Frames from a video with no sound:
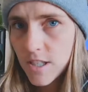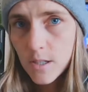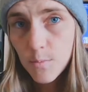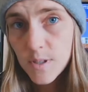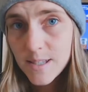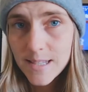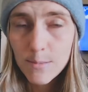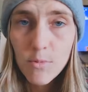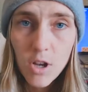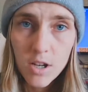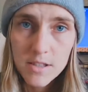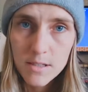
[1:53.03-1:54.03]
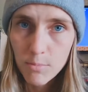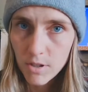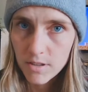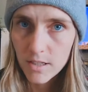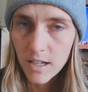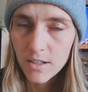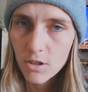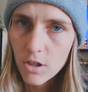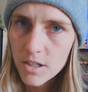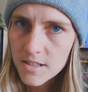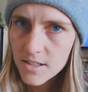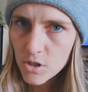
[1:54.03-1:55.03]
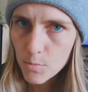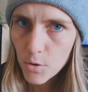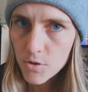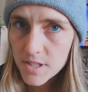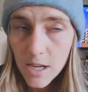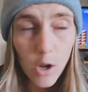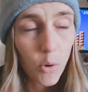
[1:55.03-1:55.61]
to be smart about the kind of content you post.